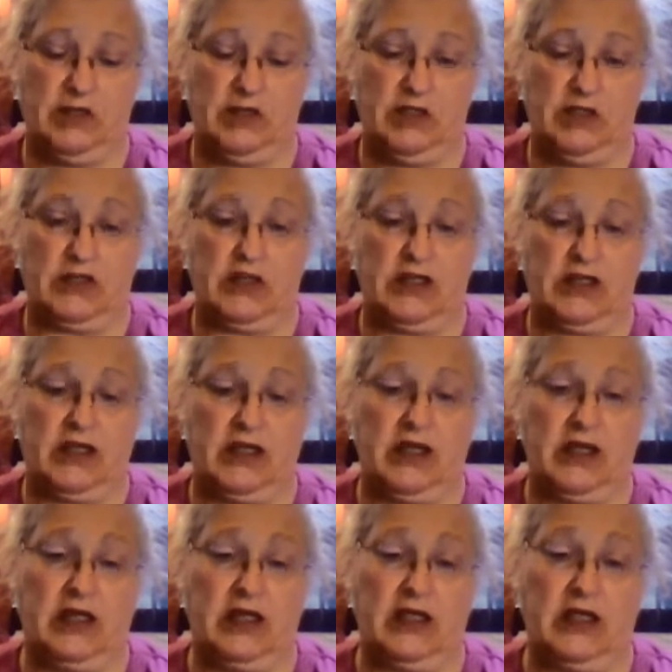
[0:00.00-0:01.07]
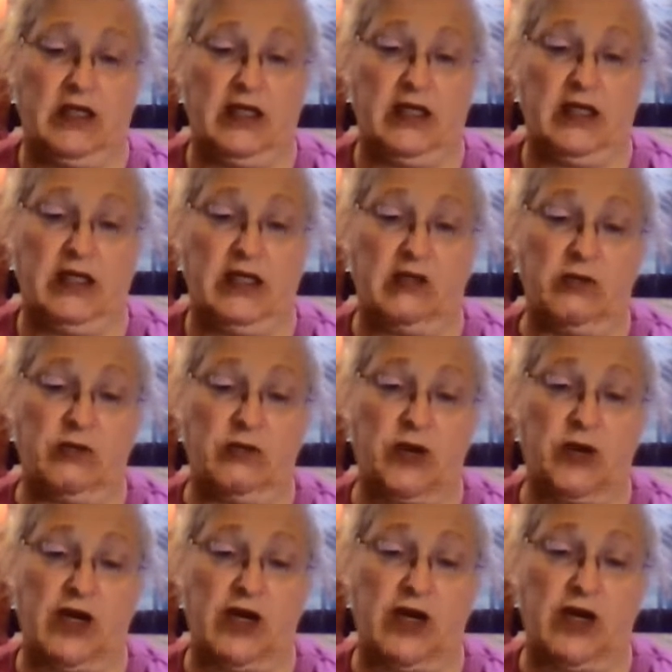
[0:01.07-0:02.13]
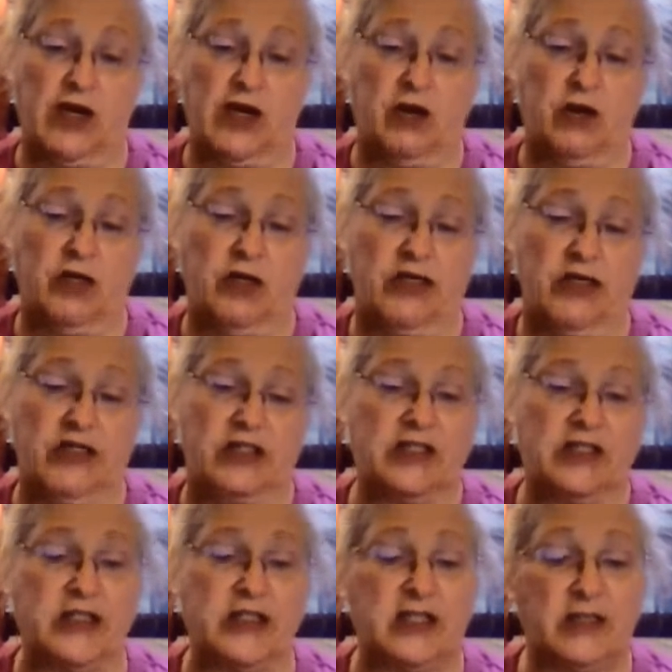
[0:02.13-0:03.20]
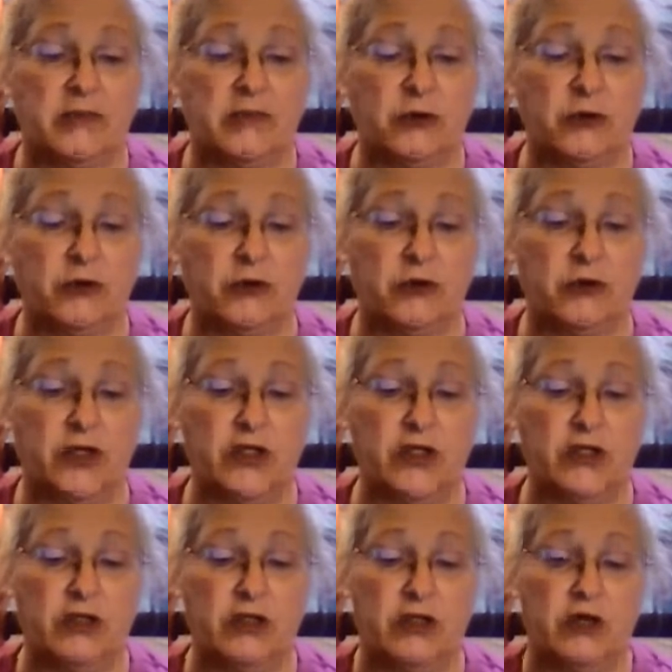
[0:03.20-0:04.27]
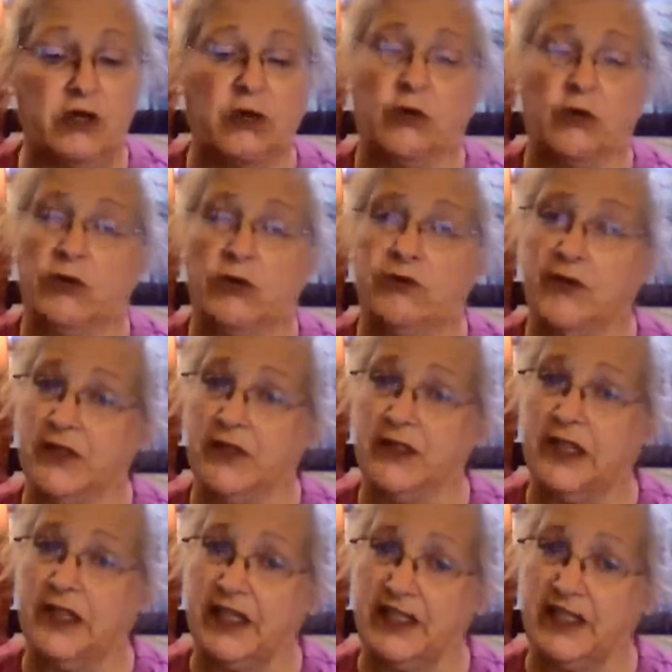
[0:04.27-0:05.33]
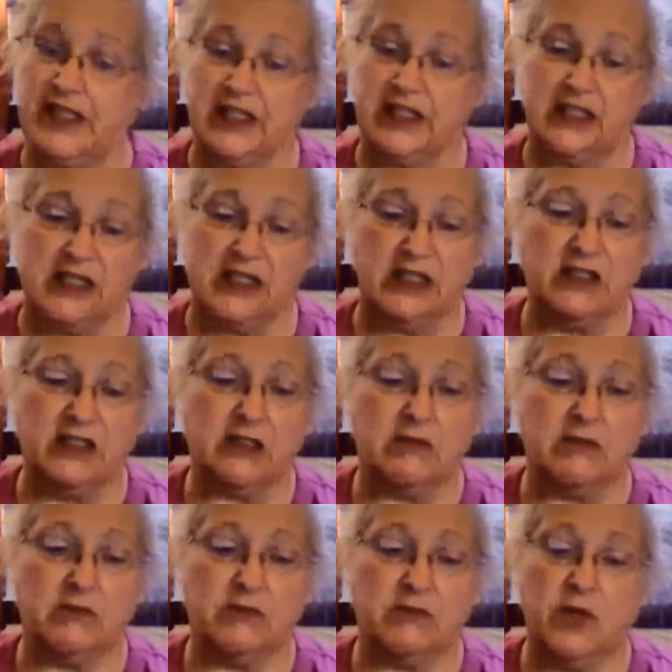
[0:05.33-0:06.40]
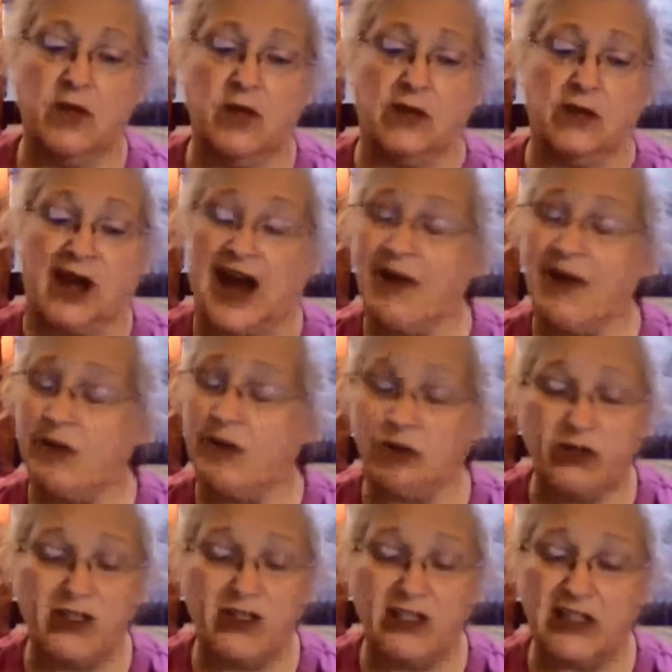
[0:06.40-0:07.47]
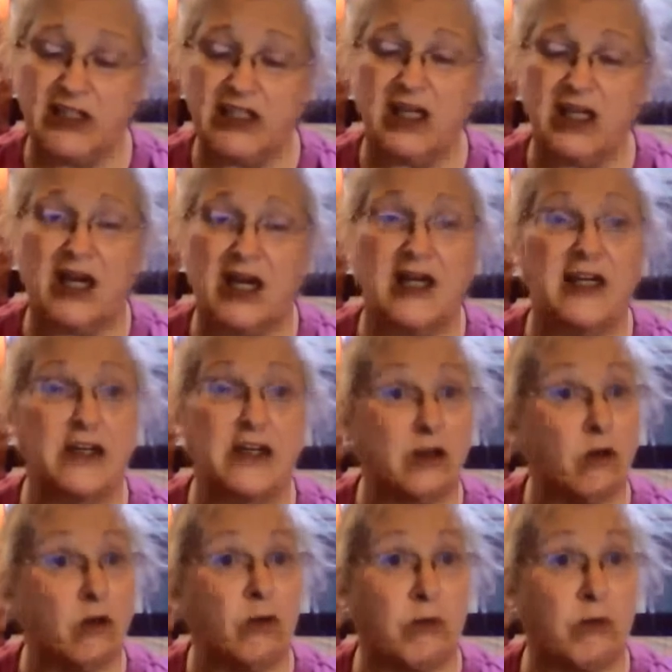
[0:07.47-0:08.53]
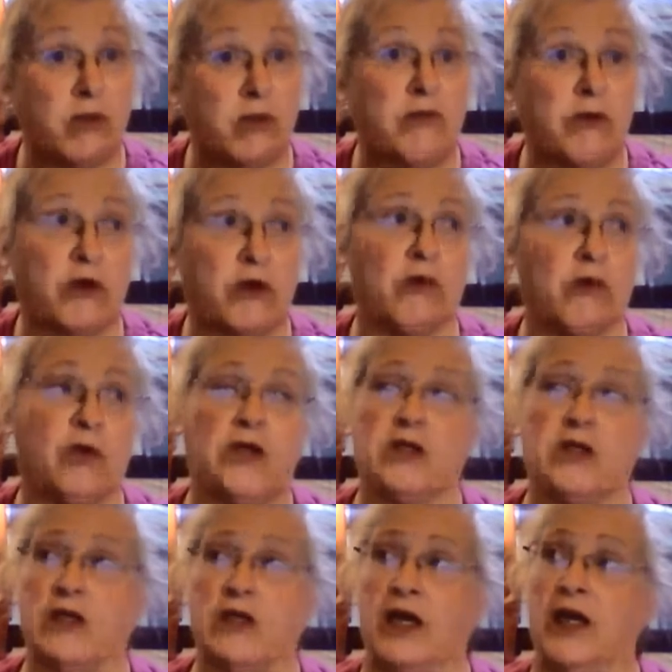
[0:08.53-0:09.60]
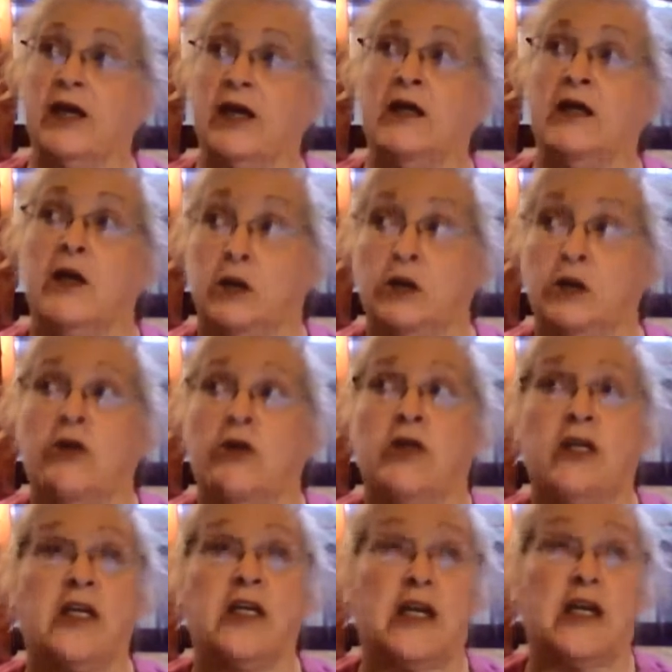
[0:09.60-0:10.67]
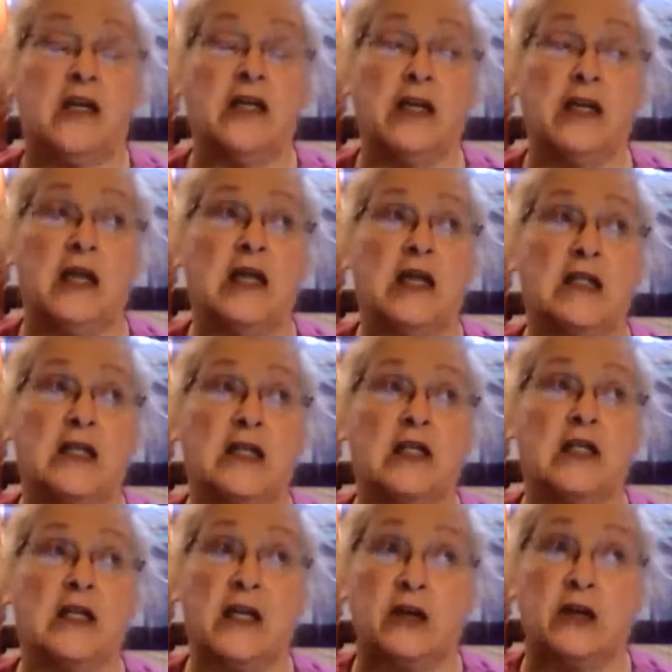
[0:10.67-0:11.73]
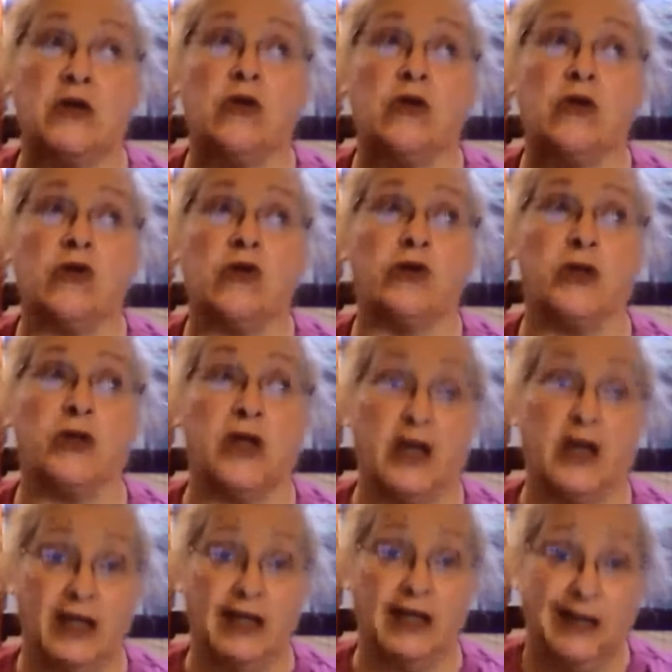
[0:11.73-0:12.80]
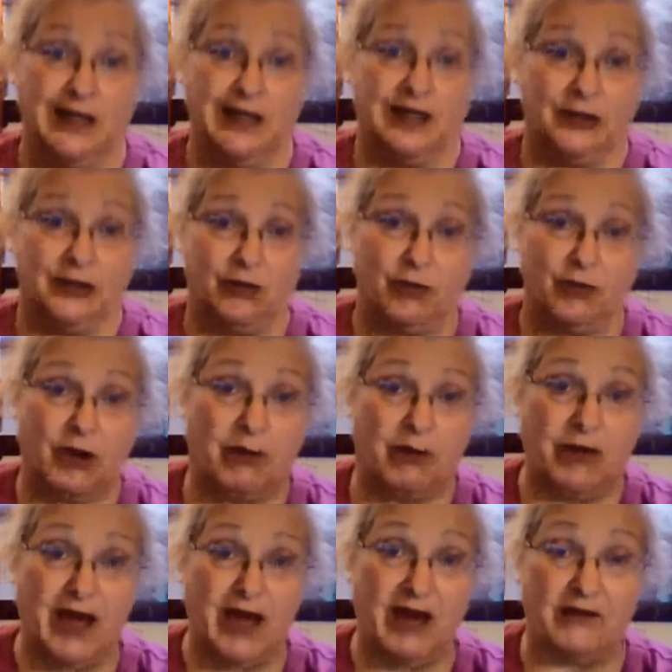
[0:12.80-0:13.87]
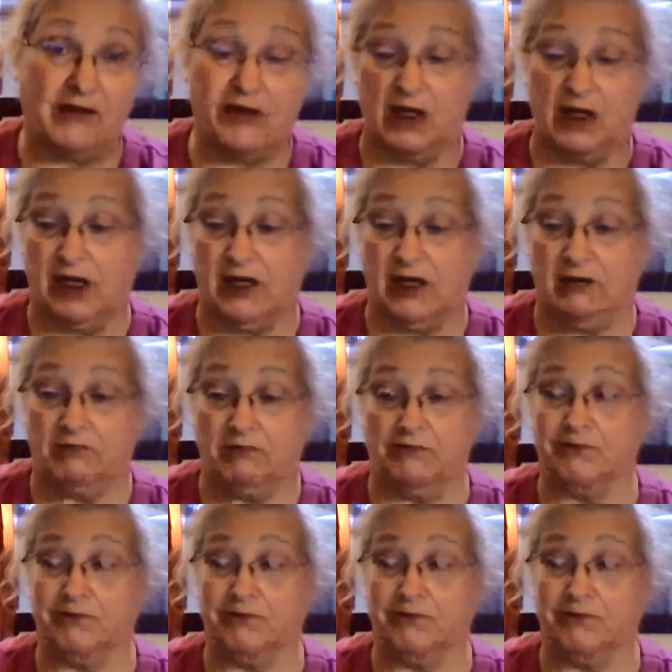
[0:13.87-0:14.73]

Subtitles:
see, it is right now, it is 64 degrees, real feel 66, the high was only 69 and the low will be 41 tonight. It's gonna get cooler tonight, so probably have to